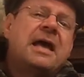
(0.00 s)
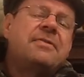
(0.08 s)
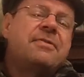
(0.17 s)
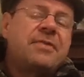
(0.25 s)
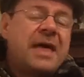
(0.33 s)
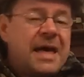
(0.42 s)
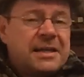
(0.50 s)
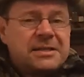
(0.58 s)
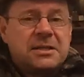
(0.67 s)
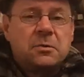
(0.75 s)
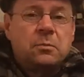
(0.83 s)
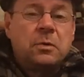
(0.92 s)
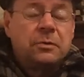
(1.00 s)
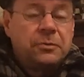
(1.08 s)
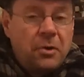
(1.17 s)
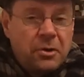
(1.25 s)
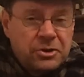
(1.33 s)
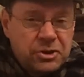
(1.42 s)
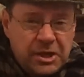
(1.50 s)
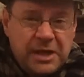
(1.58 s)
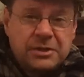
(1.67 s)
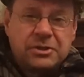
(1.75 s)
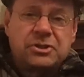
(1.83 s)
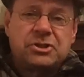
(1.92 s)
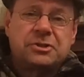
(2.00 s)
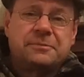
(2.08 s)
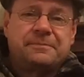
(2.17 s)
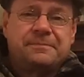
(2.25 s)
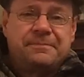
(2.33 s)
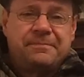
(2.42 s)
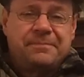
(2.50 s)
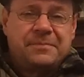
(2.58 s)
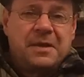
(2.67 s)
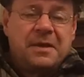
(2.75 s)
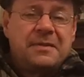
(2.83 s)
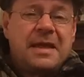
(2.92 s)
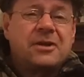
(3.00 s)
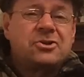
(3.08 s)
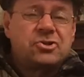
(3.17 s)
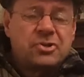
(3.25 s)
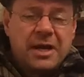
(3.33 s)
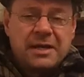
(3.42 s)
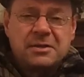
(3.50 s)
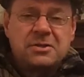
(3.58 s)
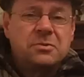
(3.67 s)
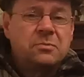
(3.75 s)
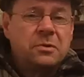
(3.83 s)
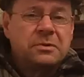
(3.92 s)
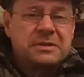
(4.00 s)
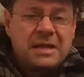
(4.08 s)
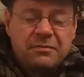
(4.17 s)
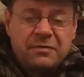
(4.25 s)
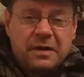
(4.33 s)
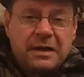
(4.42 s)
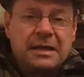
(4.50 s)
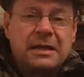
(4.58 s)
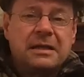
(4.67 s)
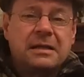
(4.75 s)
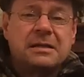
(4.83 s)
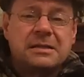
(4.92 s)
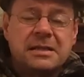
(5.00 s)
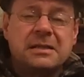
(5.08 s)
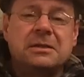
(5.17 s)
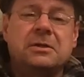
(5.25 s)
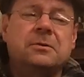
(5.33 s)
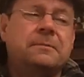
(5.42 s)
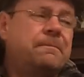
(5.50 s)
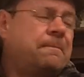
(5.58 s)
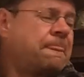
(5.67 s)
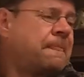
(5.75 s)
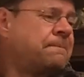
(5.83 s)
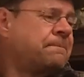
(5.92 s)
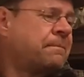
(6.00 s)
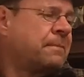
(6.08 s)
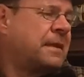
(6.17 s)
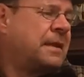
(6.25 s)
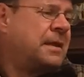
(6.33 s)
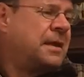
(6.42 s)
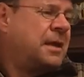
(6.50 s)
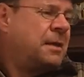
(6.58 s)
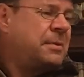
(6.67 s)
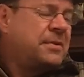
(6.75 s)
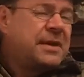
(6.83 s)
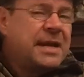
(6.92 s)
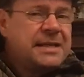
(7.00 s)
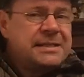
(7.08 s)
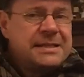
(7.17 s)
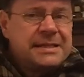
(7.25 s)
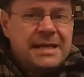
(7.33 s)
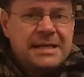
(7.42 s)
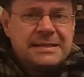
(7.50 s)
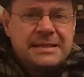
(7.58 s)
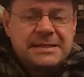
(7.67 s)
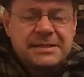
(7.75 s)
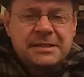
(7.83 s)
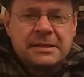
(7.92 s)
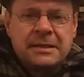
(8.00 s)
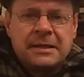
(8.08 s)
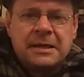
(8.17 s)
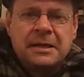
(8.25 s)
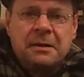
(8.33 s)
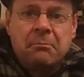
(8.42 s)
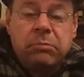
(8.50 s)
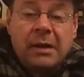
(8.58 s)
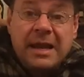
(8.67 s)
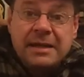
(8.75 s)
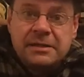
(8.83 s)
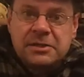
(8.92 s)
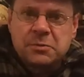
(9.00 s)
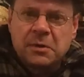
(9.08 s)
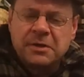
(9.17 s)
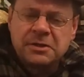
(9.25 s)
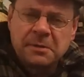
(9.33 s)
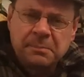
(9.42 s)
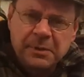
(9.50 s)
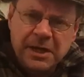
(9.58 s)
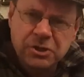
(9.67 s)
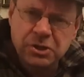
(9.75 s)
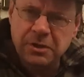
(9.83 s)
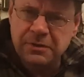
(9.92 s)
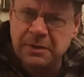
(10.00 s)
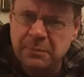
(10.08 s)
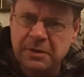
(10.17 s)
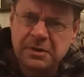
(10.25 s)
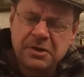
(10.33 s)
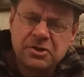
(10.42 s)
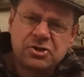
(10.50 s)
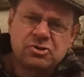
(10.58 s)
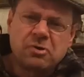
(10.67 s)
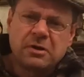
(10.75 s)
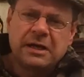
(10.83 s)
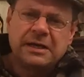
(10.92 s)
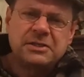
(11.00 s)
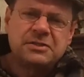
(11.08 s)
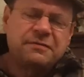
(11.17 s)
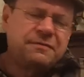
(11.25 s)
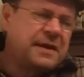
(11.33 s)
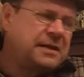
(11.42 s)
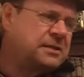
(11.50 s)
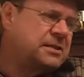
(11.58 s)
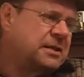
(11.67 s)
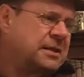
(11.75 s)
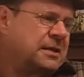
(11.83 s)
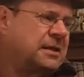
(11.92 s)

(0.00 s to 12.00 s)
And that will not change. That trend will definitely continue. But in the 1980s, blends were under pressure. They were struggling to find